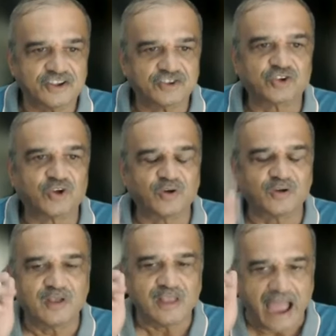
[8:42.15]

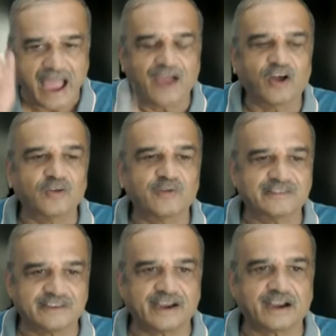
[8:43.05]
So I
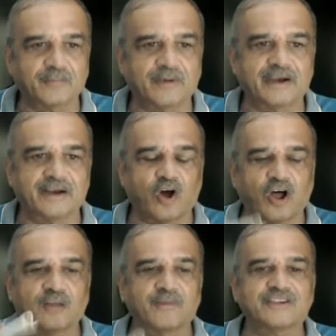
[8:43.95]
always recommend
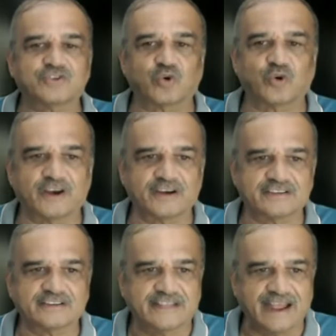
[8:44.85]
all my
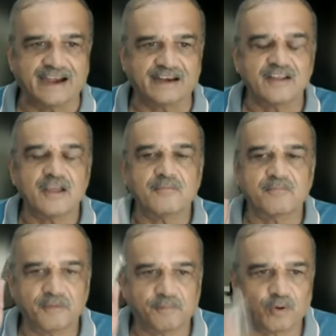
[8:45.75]
students that
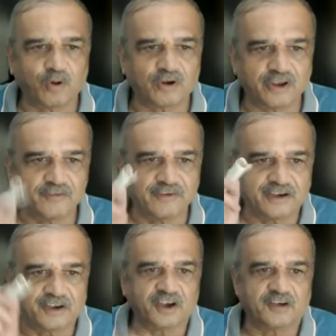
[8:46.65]
before
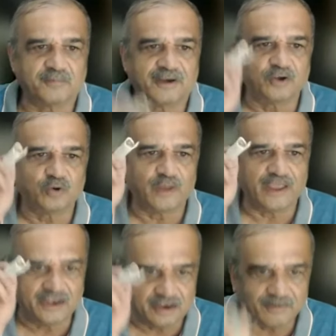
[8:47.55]
giving treatment to
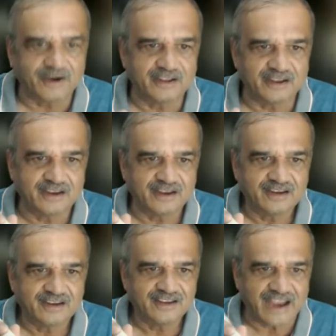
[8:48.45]
anybody,
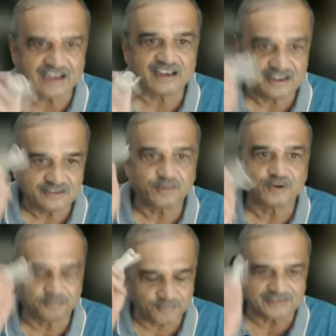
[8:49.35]
at least for
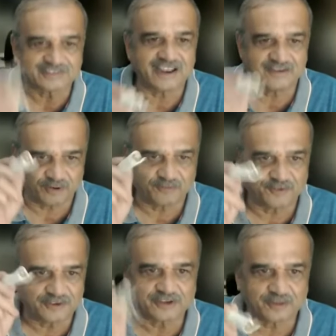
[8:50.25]
the first time or
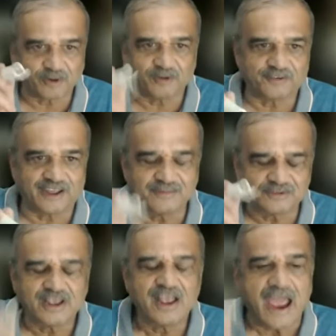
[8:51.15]
first couple of times,
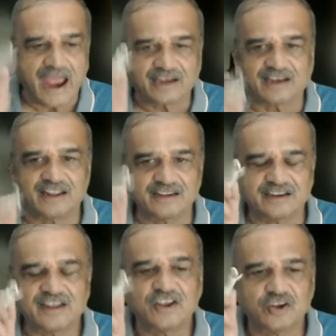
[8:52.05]
at
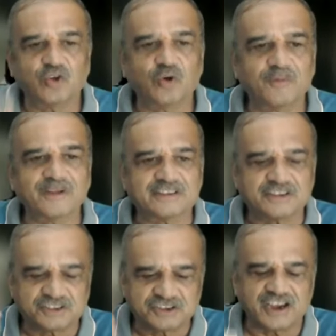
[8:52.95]
least you
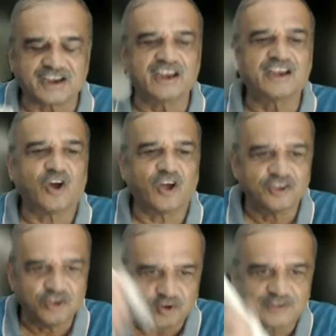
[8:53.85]
must check it
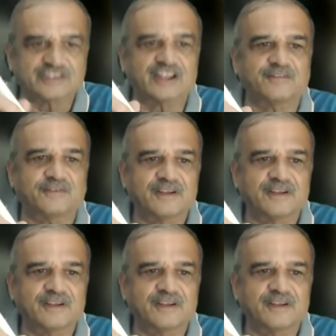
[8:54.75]
on yourself